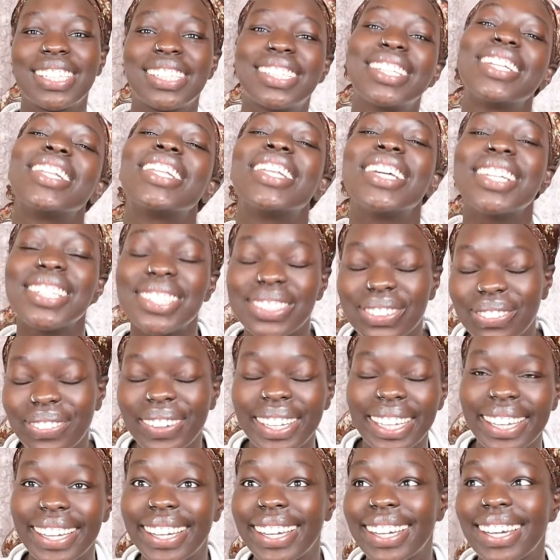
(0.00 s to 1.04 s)
So this
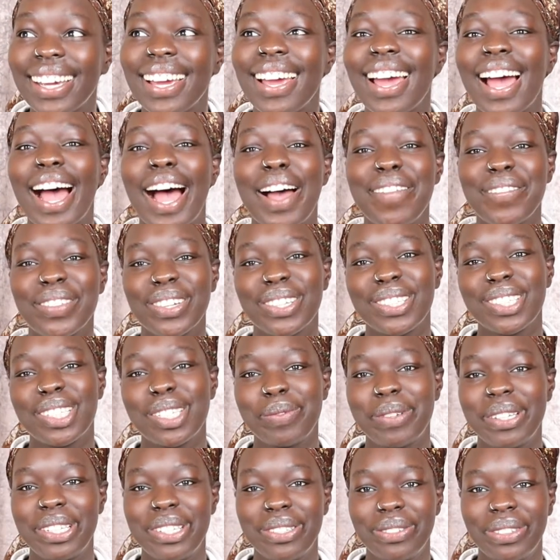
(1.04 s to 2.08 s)
week I'm going to
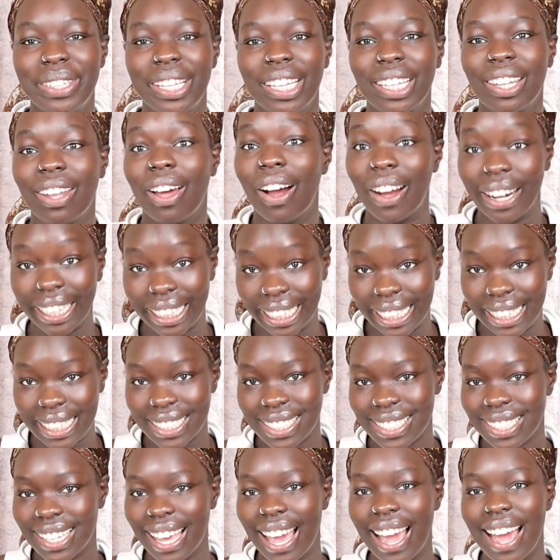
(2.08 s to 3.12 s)
be doing long
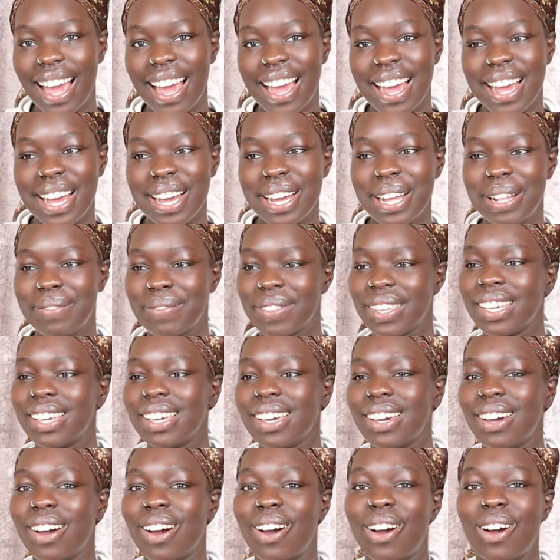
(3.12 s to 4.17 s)
days on
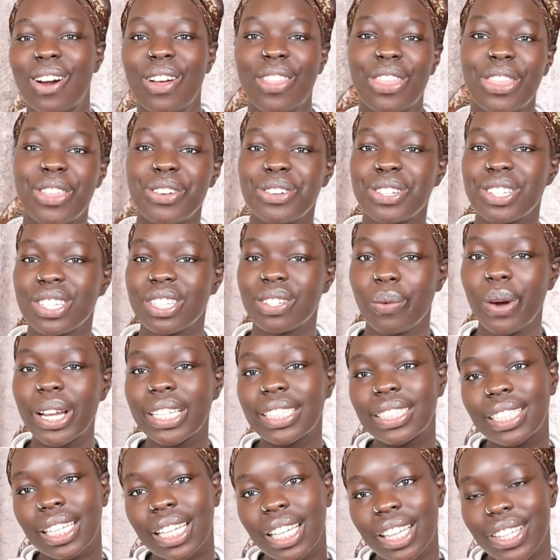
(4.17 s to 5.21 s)

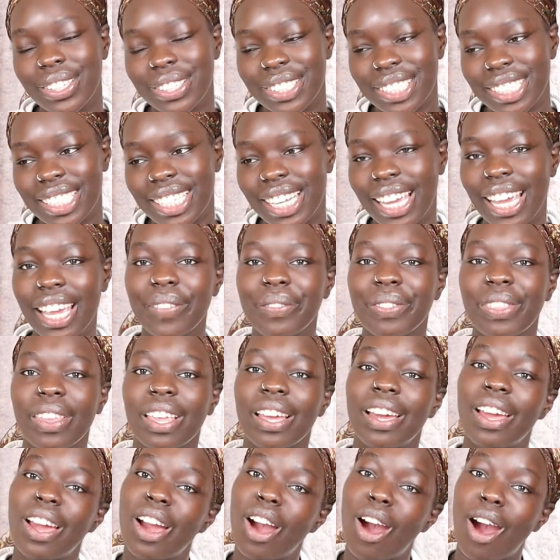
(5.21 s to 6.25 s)
Wednesday and Thursday,
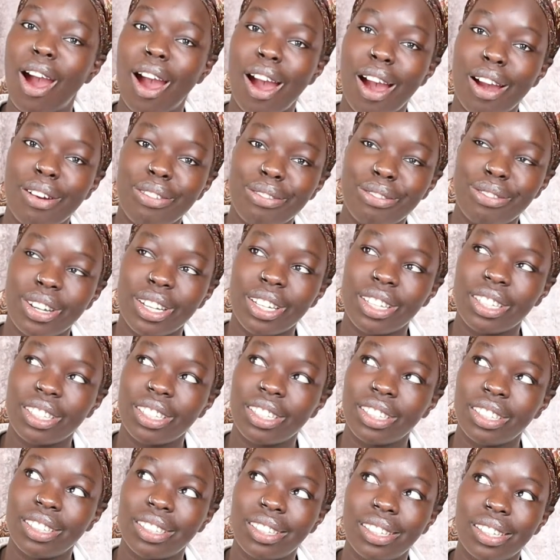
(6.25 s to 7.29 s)
off
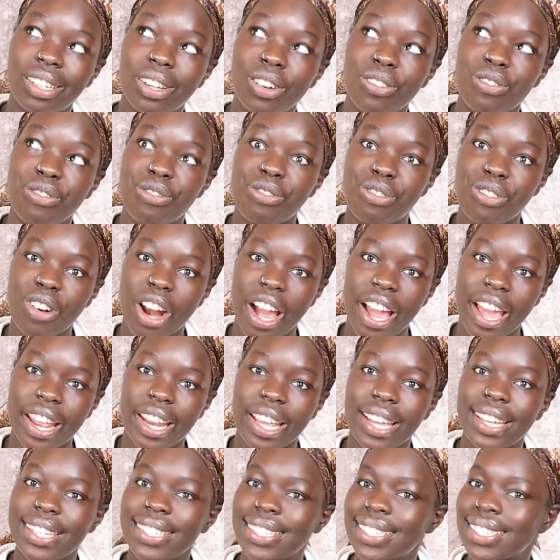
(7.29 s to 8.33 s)

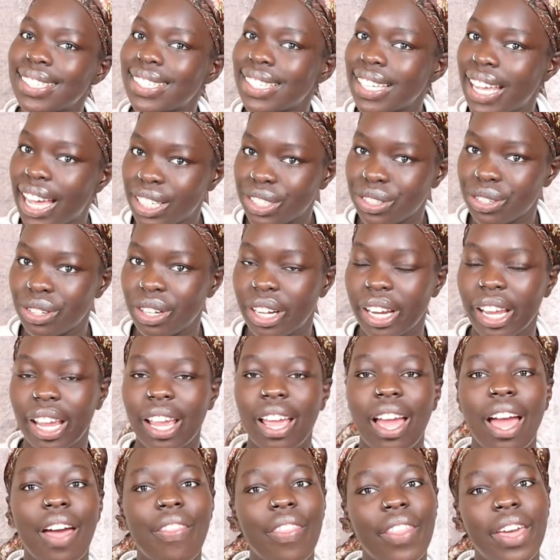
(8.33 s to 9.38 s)
Friday and
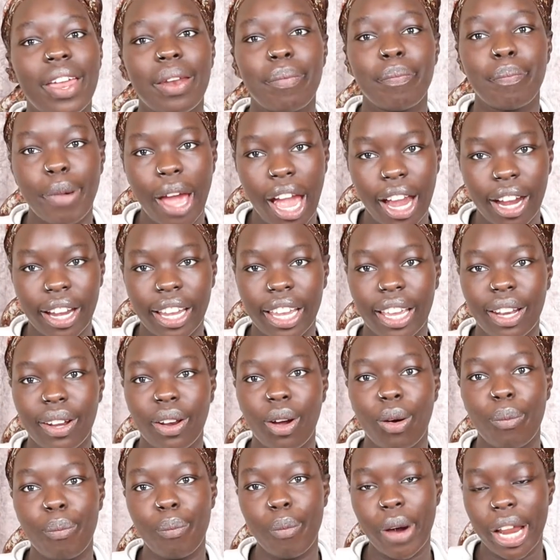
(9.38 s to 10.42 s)
Saturday, and then back in
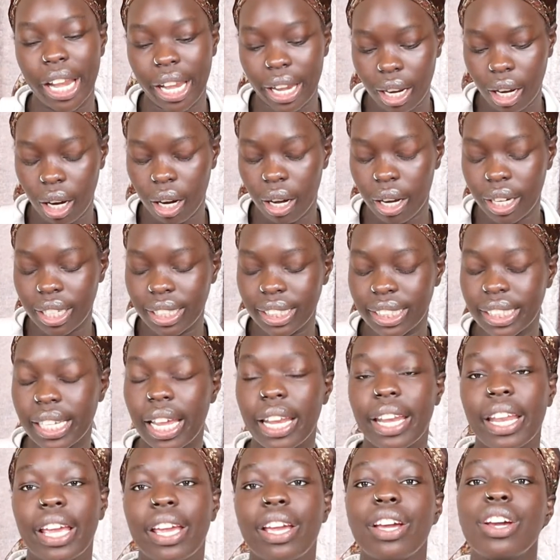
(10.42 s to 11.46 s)
on
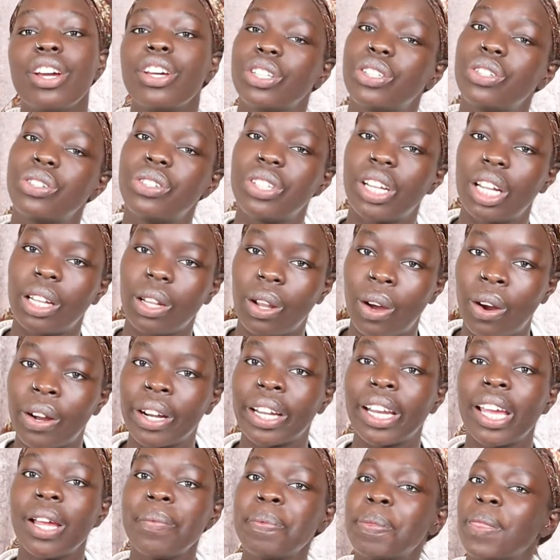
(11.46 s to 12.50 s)
Sunday doing a long
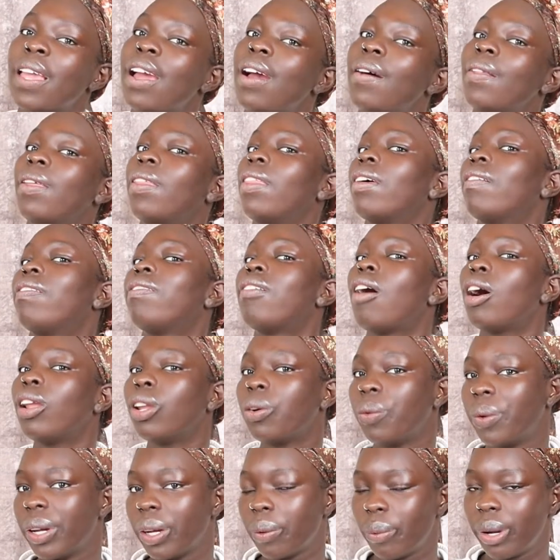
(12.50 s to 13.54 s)
day. And then the
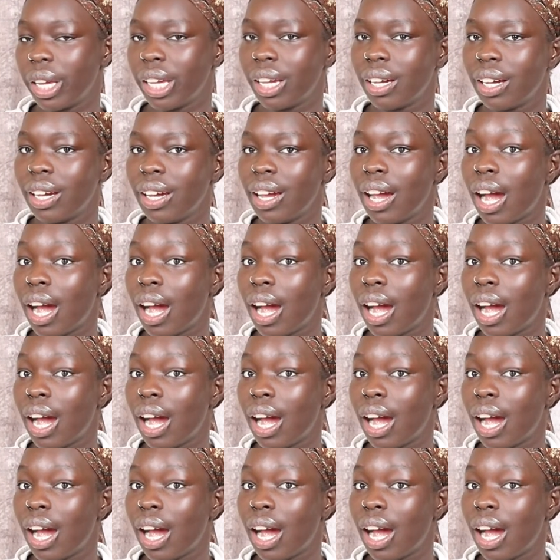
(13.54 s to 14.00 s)
following week